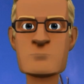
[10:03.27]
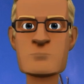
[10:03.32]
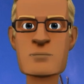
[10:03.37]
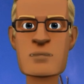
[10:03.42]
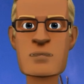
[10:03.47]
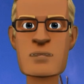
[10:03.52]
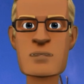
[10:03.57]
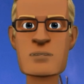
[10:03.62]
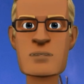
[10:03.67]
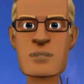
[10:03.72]

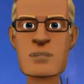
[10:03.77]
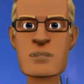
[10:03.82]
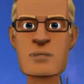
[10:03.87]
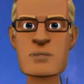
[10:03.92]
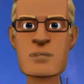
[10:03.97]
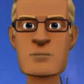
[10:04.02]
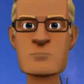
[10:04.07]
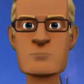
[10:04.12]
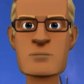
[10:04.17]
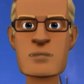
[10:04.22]
now
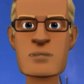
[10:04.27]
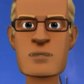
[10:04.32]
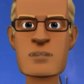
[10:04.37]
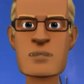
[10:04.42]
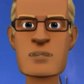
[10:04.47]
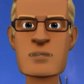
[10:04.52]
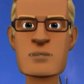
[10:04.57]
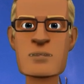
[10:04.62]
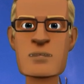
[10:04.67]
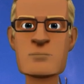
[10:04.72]
adds
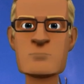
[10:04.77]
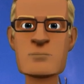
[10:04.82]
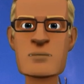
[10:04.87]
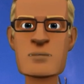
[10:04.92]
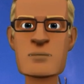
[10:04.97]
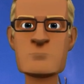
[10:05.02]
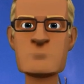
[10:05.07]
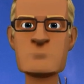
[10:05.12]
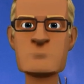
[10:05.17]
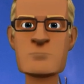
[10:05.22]
a, a
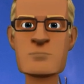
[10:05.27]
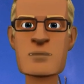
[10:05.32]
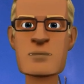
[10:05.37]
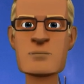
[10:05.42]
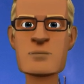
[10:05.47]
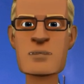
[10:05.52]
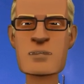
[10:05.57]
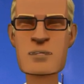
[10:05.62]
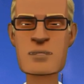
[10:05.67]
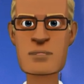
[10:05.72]
promise, makes a
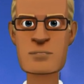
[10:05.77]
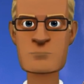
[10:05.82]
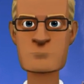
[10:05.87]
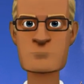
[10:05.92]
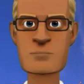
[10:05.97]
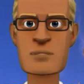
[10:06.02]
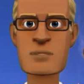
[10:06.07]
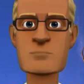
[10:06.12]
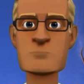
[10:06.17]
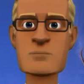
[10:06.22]
promise,
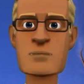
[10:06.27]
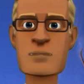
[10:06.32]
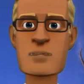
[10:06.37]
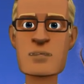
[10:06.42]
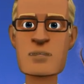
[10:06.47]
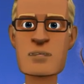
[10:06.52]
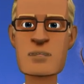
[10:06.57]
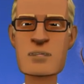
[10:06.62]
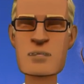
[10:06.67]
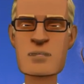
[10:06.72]
a
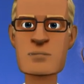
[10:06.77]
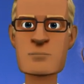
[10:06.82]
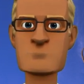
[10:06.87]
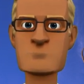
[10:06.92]
covenant with him,